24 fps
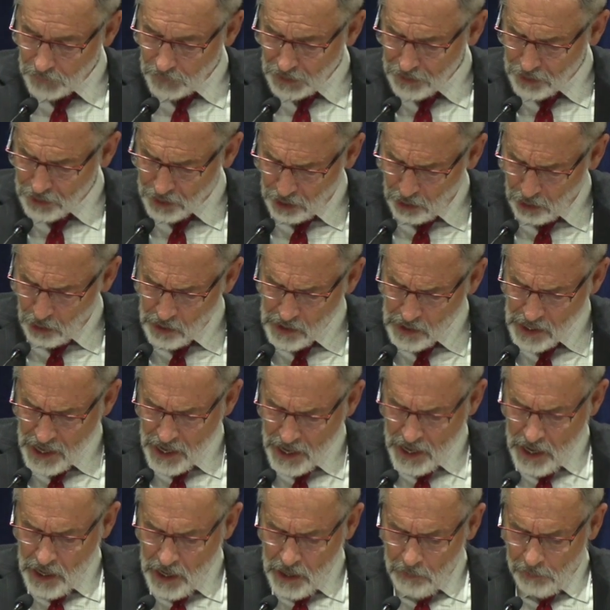So,
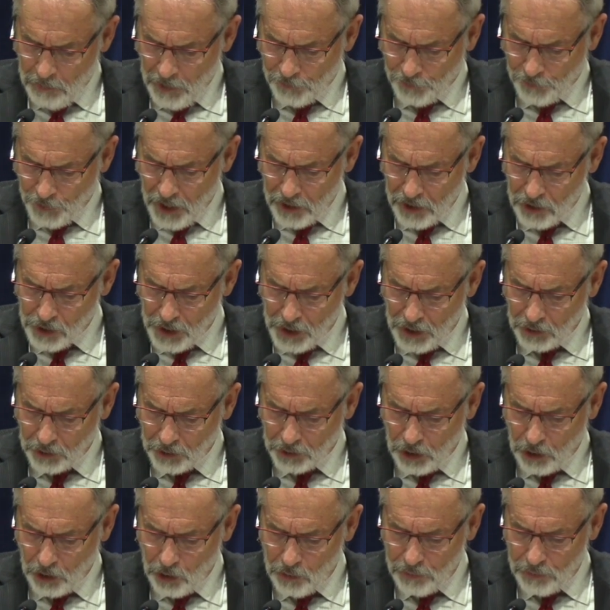but Fra
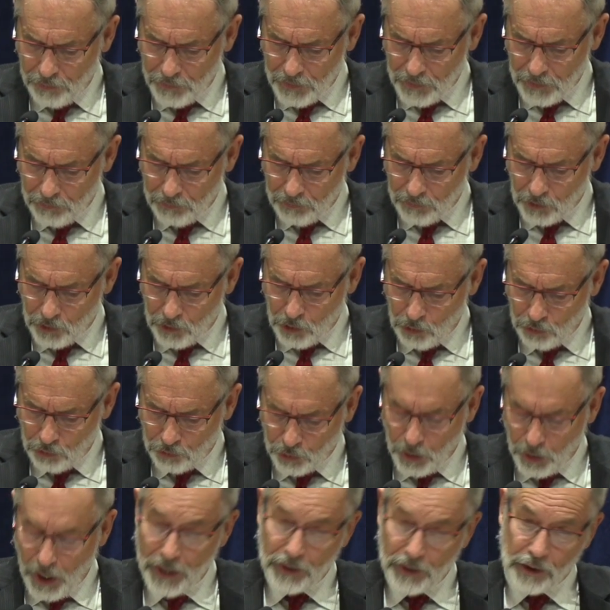Angelico, to
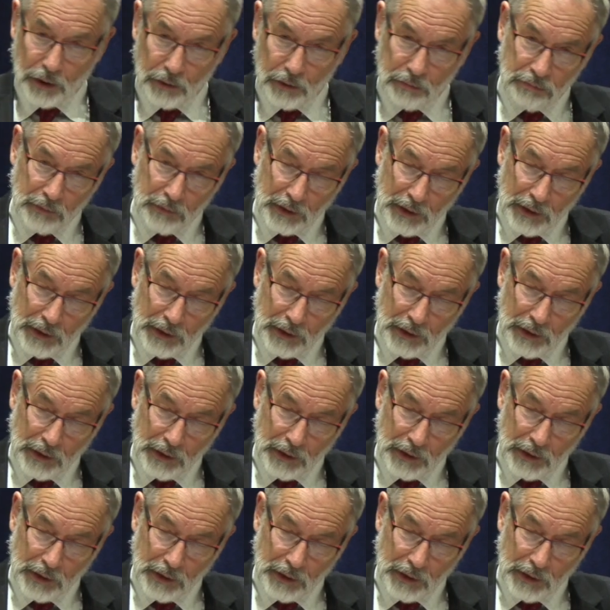try to